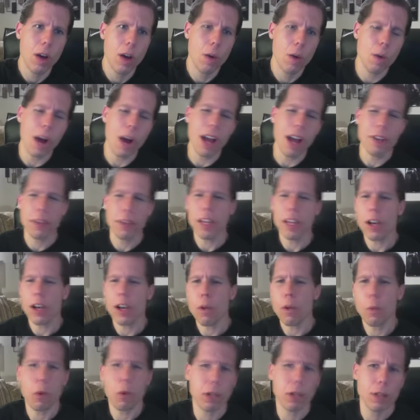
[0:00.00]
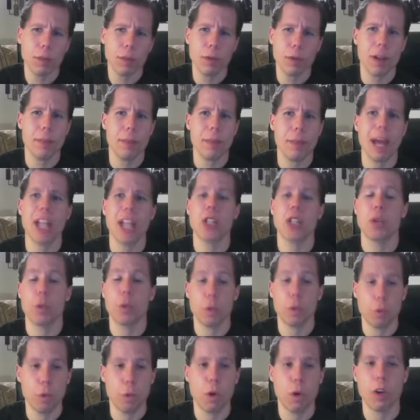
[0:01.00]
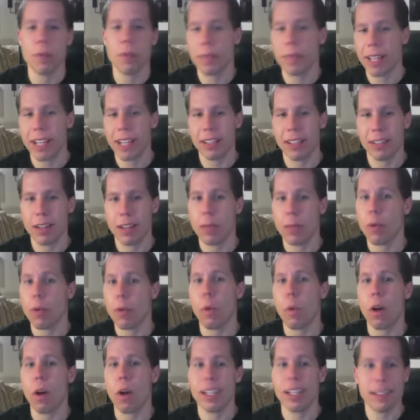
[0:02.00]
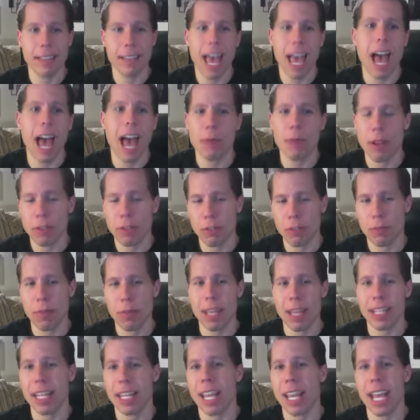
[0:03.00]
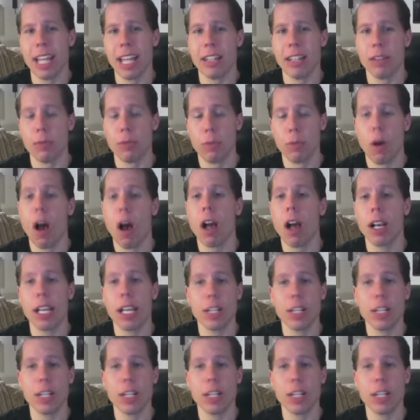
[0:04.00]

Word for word: Well, I think a one-on-one match would work because, number one, it's at WrestleMania, and The Rock